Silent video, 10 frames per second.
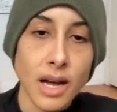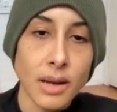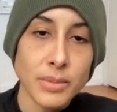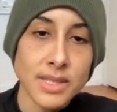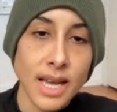
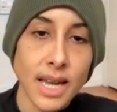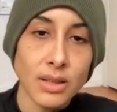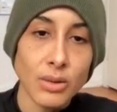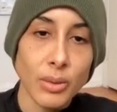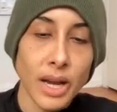top
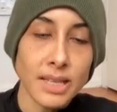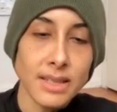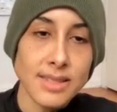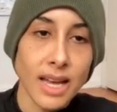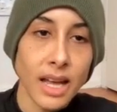side, the right
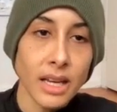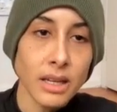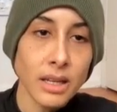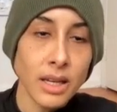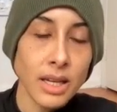side?